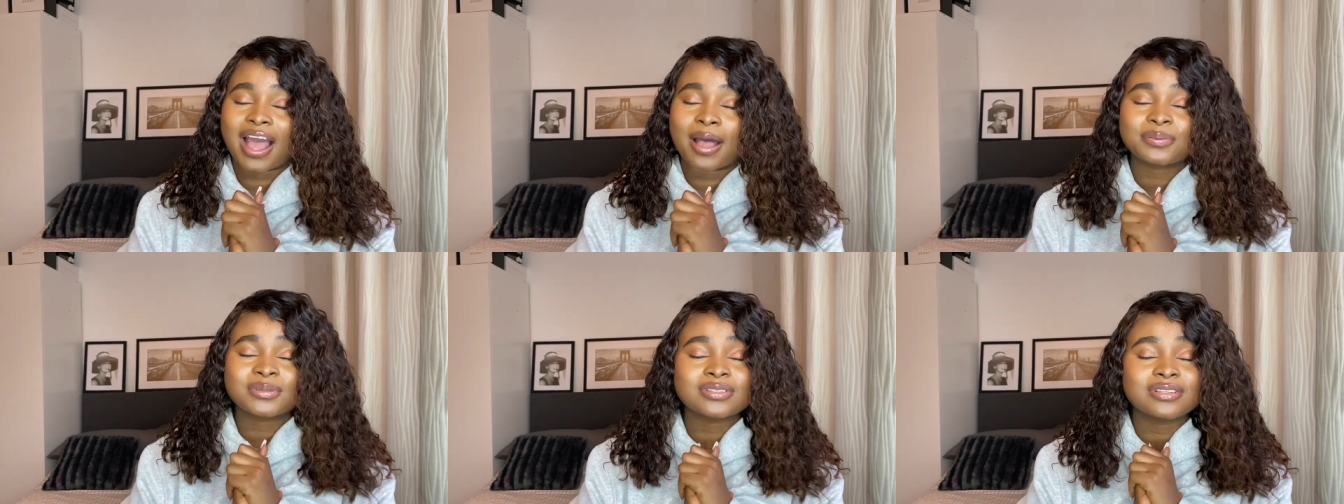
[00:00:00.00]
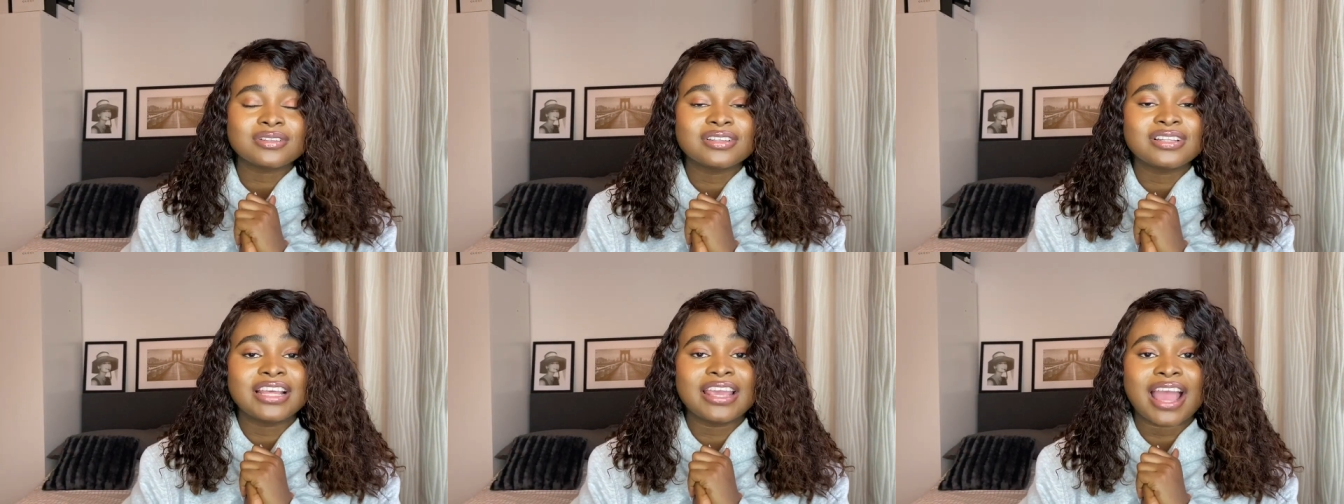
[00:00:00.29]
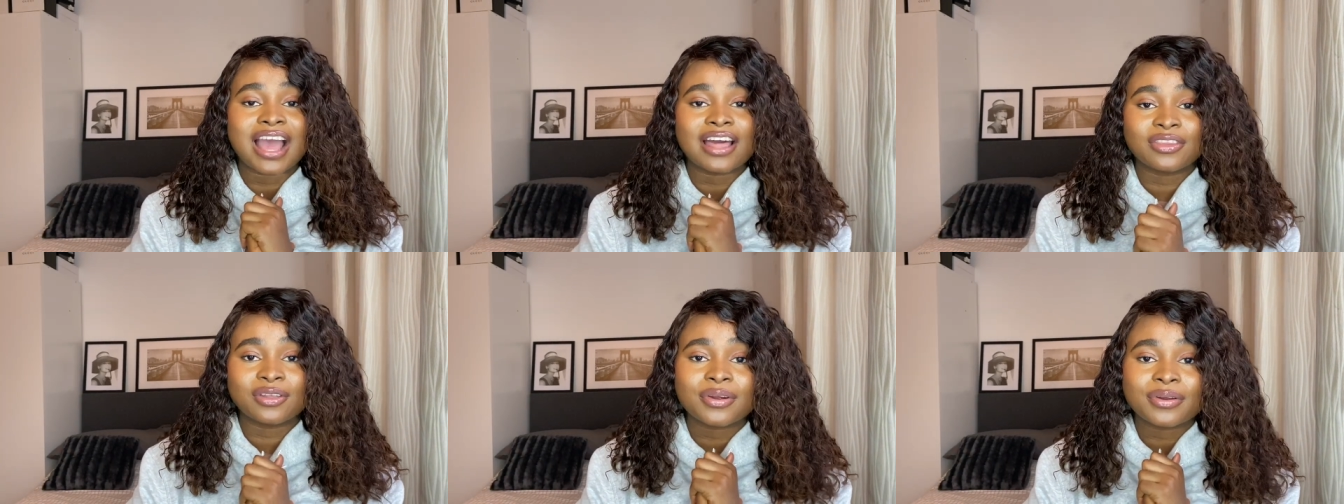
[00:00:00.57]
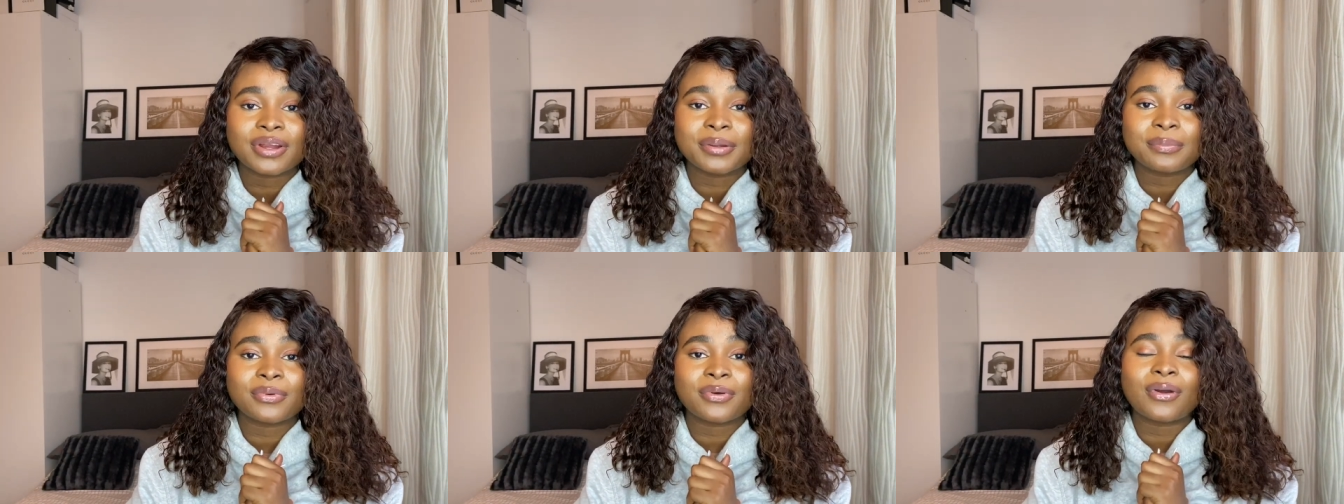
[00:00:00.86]
absolutely
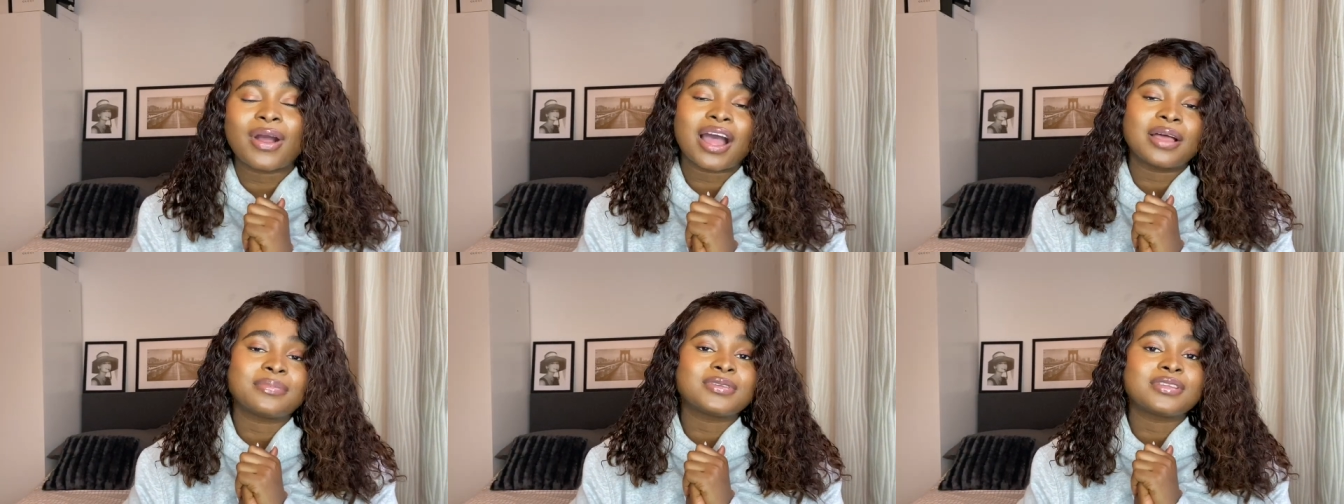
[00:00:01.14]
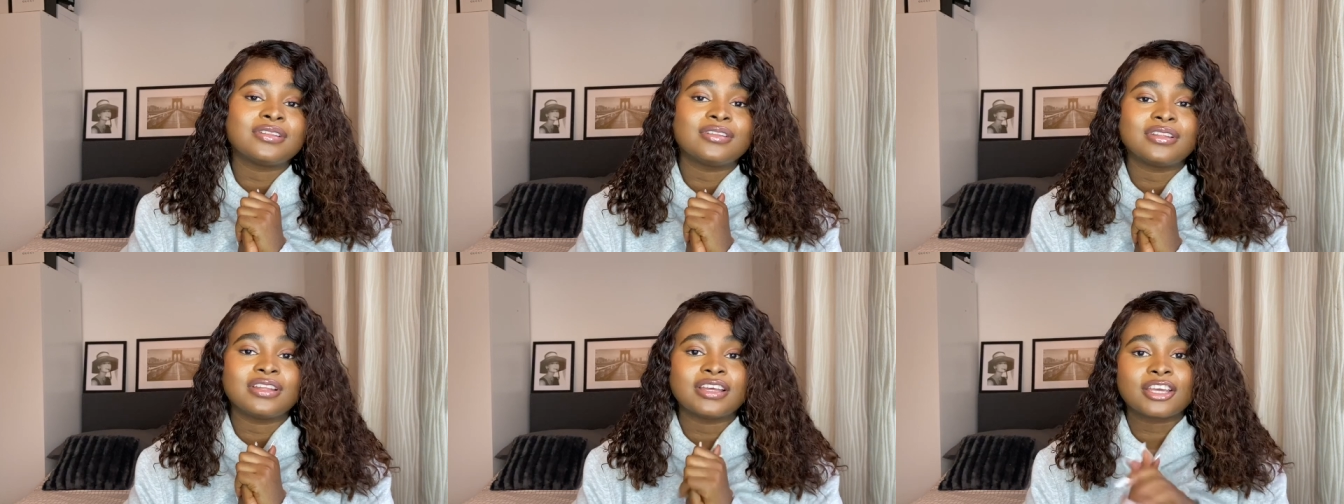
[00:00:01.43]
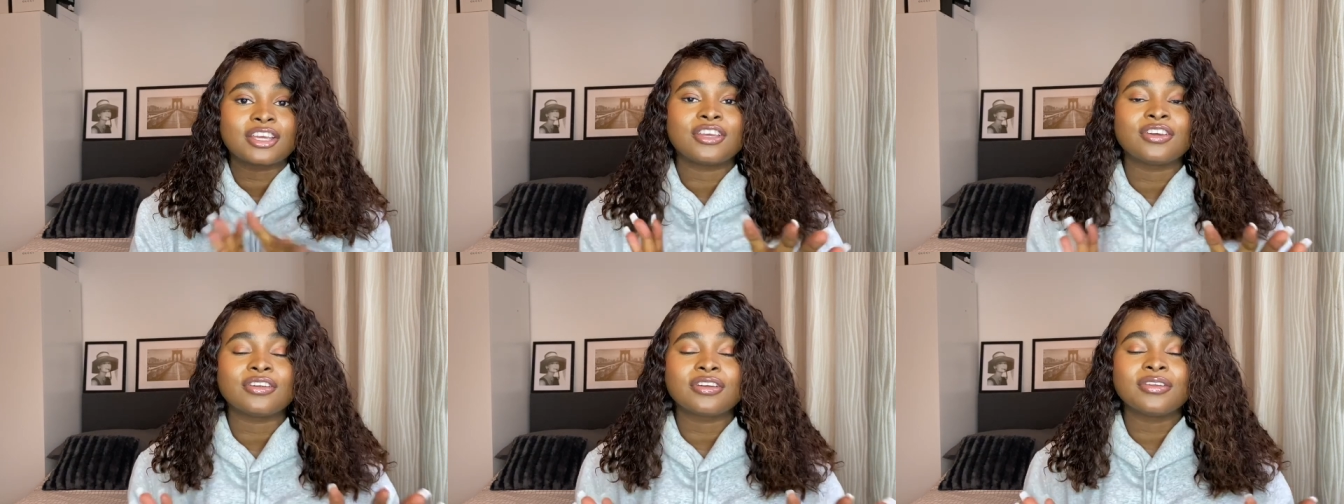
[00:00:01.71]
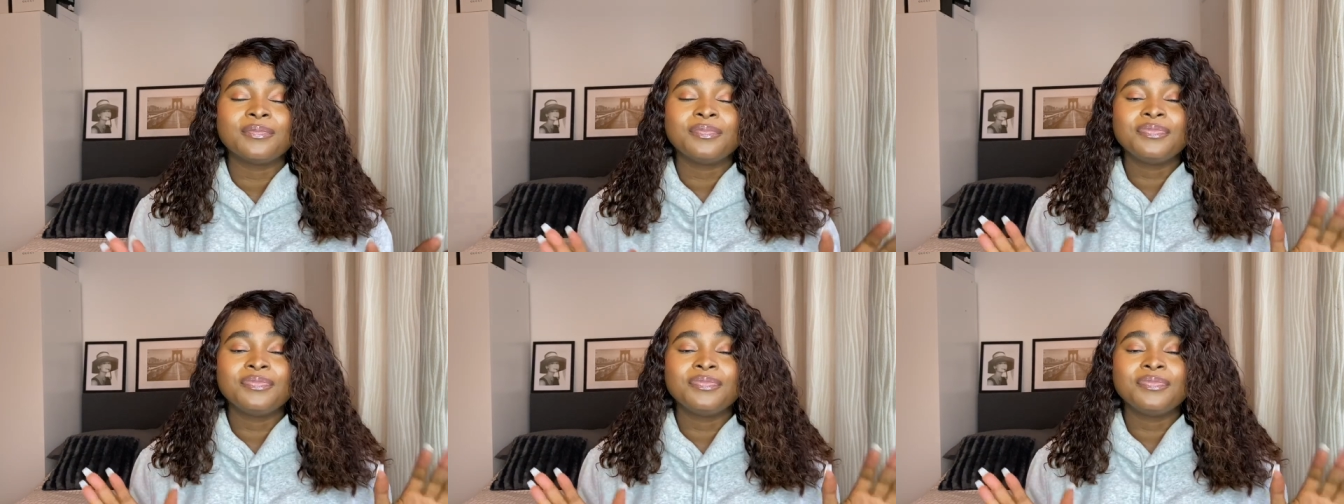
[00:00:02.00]
adorable absolutely cute